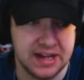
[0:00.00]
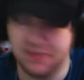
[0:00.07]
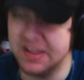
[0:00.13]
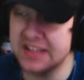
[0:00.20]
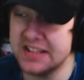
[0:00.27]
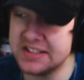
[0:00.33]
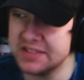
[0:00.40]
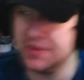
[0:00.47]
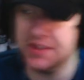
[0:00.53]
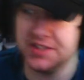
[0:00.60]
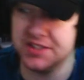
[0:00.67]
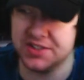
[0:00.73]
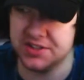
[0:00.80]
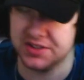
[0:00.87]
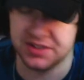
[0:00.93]
If that's what
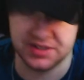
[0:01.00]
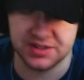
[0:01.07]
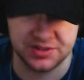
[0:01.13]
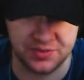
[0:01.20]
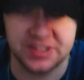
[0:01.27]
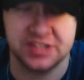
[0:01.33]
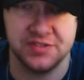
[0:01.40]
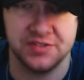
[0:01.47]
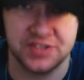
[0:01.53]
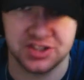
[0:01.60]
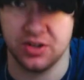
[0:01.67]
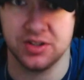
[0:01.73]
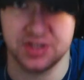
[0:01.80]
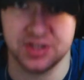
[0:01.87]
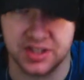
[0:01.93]
his the rest of his
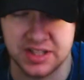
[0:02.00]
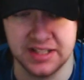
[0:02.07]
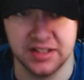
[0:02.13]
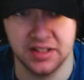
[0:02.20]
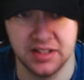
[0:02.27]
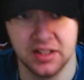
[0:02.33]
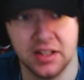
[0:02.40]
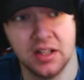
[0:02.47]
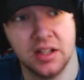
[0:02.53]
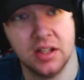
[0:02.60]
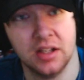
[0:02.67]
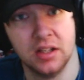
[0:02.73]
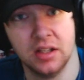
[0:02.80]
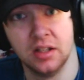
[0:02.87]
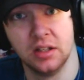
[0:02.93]
songs are like,
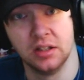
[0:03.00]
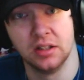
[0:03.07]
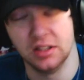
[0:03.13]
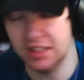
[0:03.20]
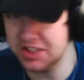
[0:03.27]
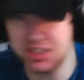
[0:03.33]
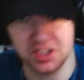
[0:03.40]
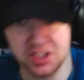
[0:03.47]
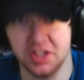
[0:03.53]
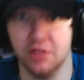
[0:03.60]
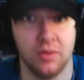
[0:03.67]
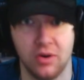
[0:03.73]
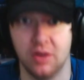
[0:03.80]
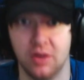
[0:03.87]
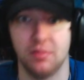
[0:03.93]
let's listen to
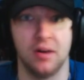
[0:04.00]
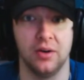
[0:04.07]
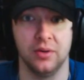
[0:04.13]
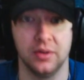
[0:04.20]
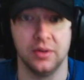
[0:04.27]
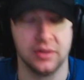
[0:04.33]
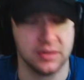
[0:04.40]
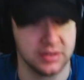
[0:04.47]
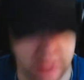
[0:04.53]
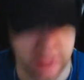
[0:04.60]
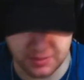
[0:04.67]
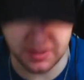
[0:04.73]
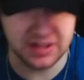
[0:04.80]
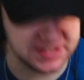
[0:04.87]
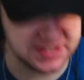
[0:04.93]
more, bro. Come
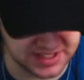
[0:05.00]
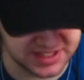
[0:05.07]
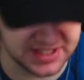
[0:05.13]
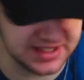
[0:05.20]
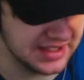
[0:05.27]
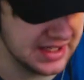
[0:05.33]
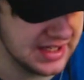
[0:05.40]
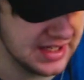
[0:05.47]
on, let's send it.